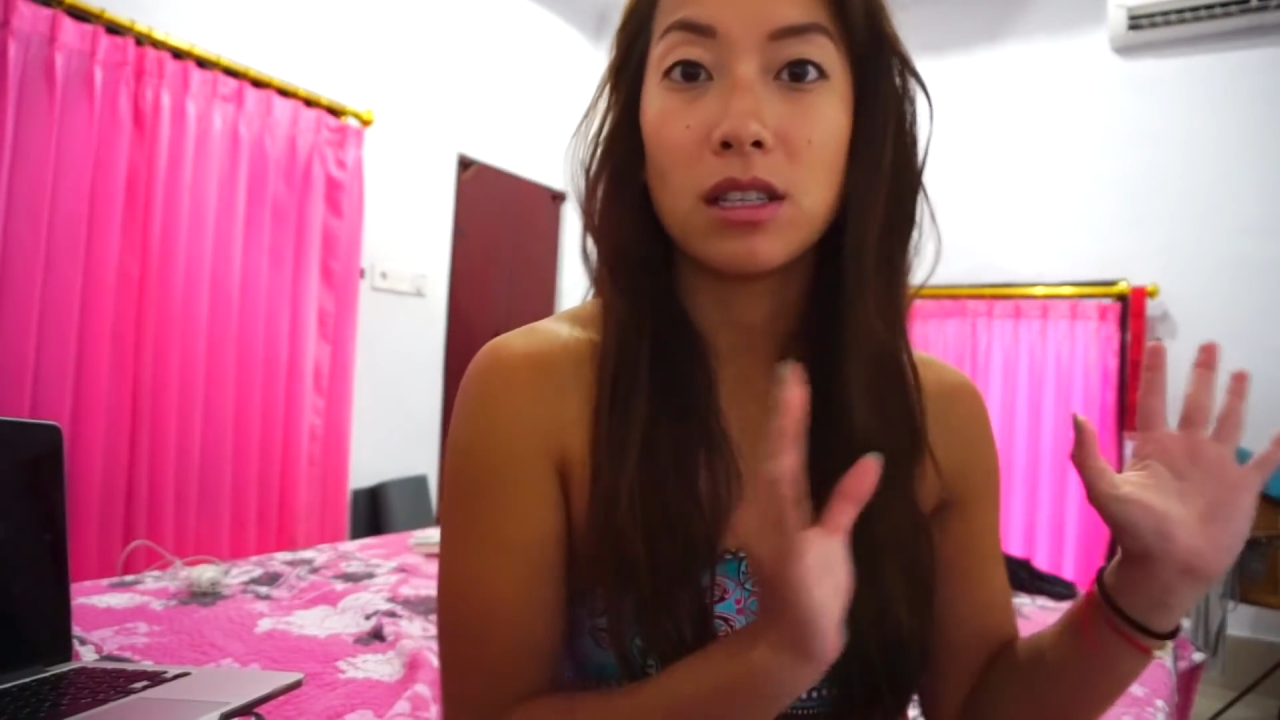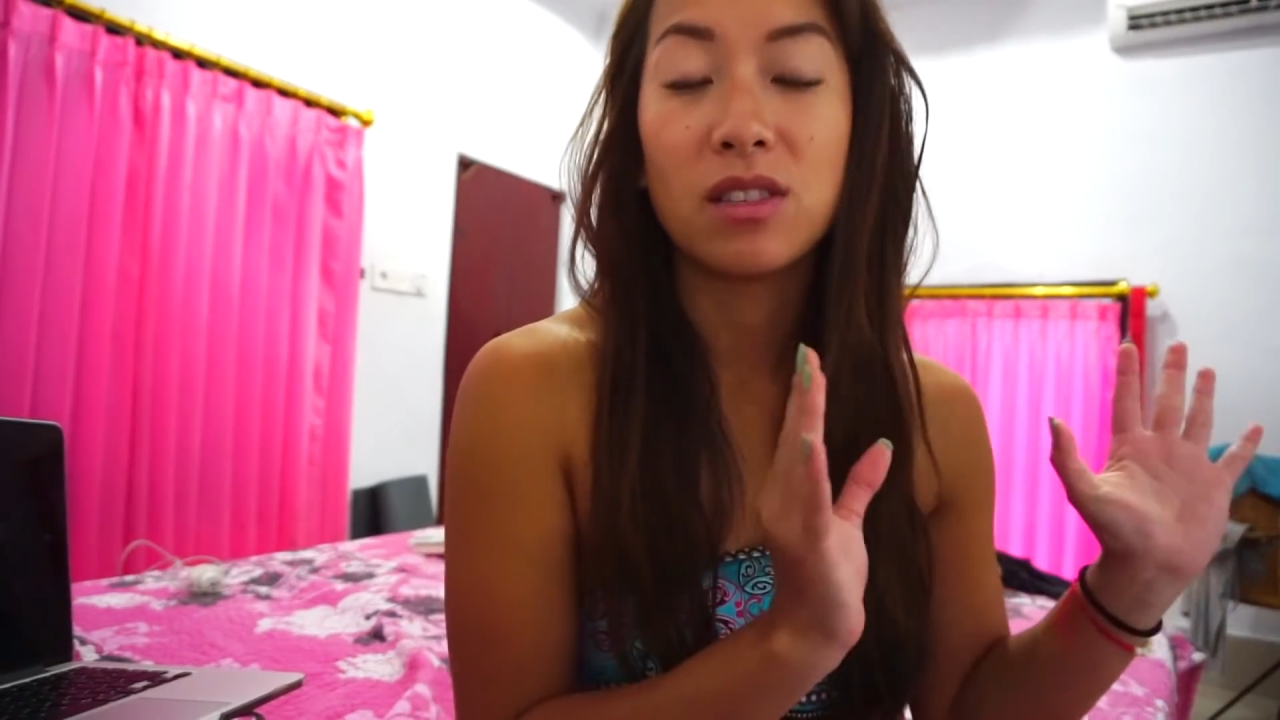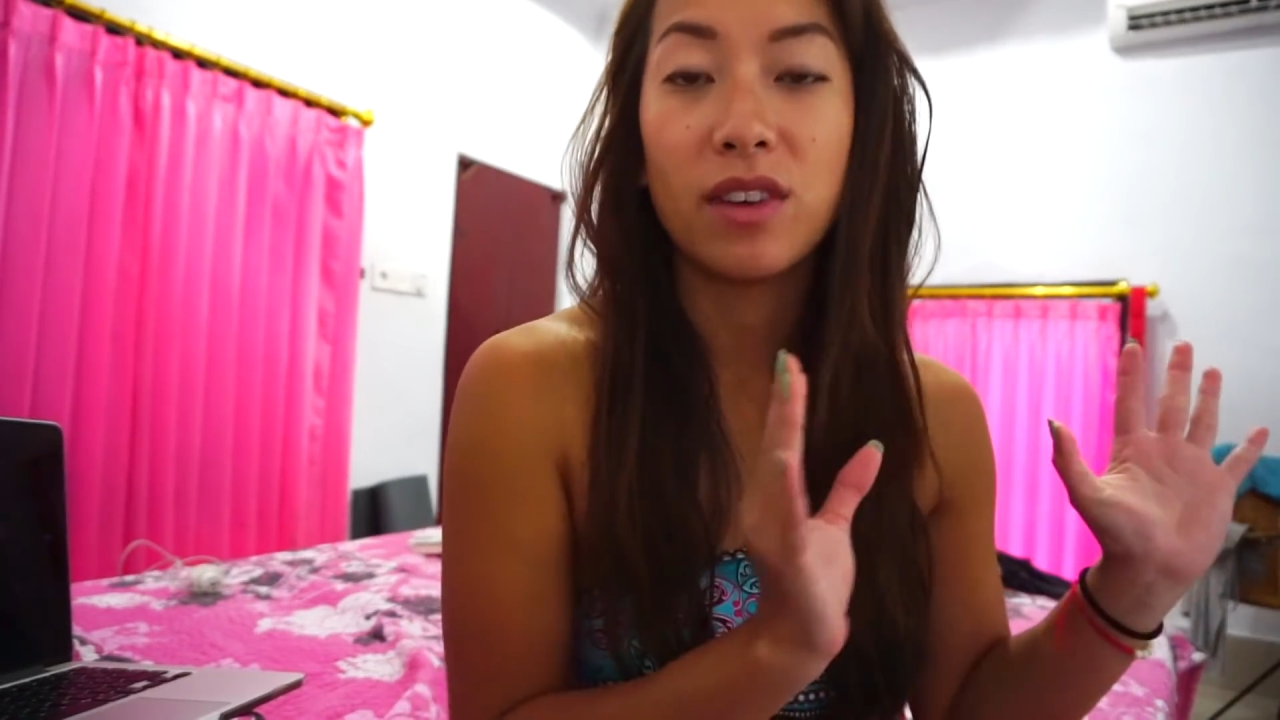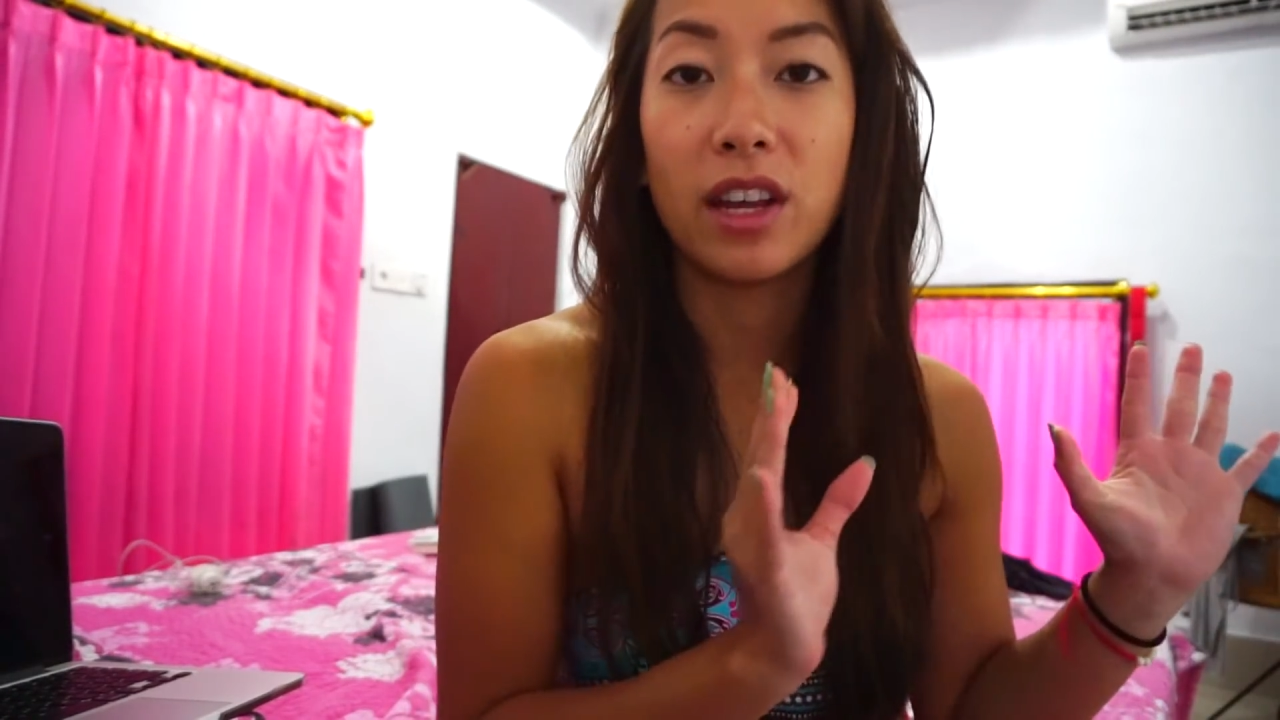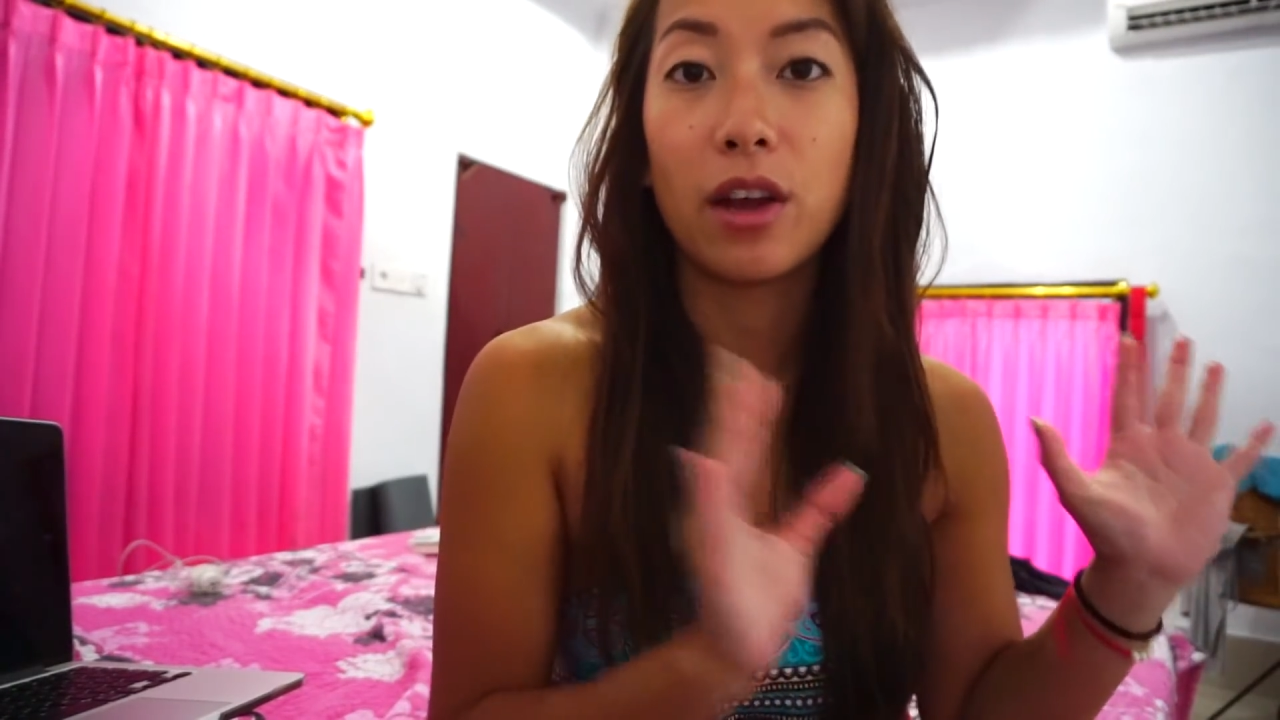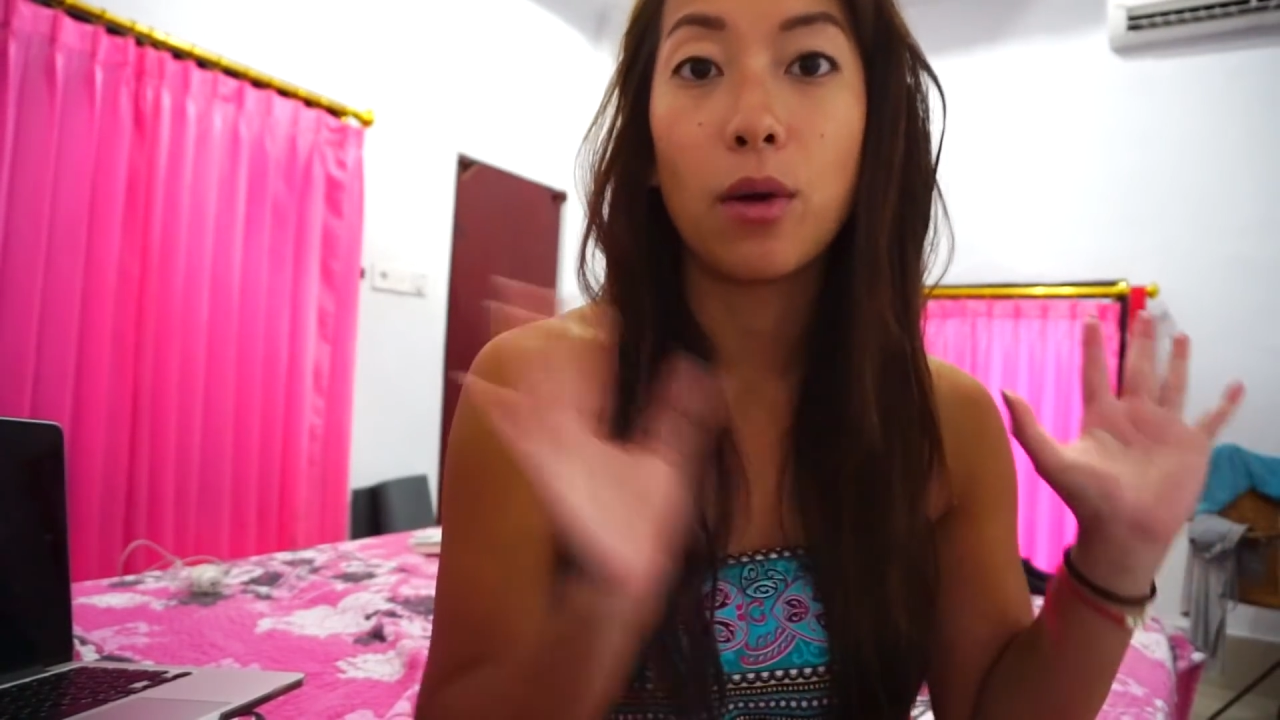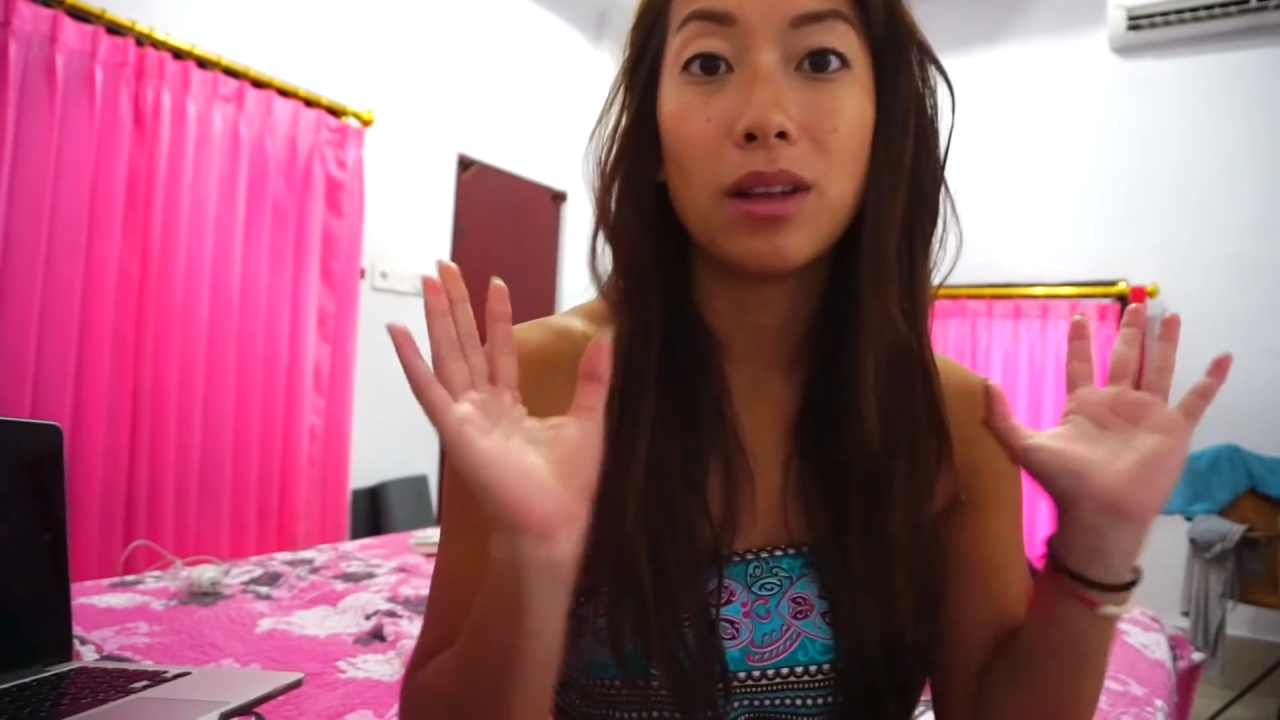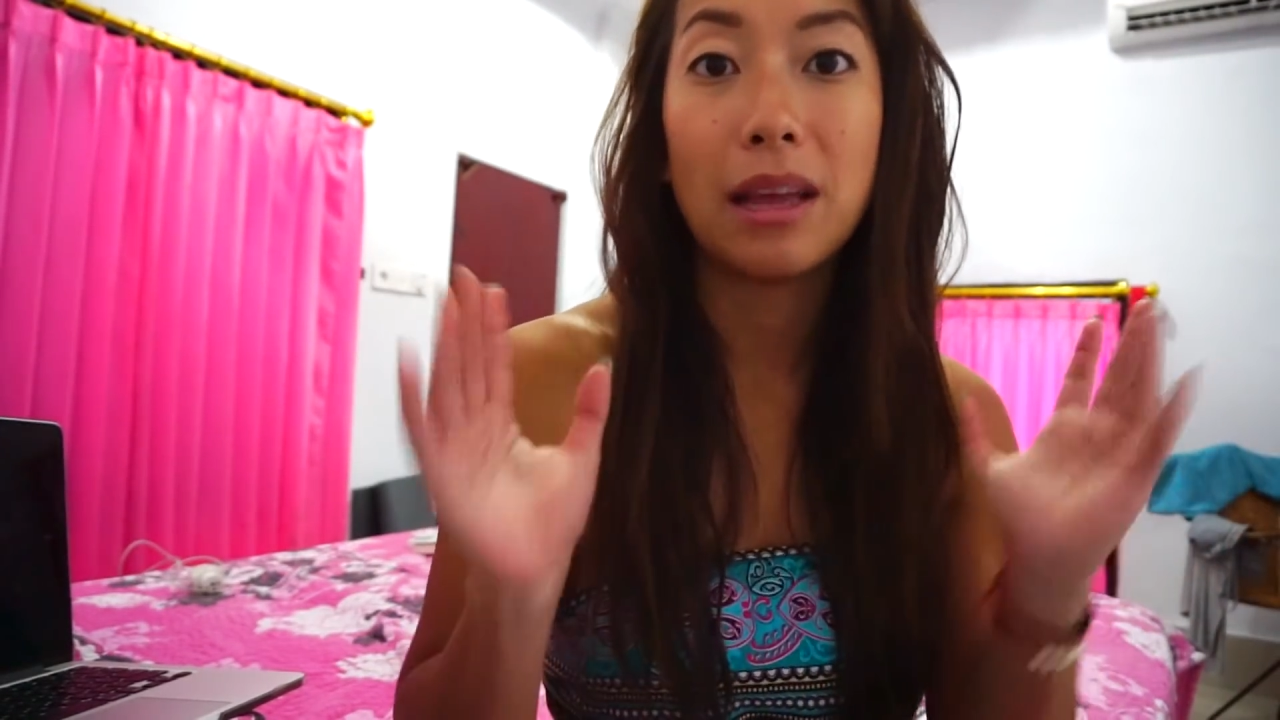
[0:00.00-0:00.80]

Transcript: this video,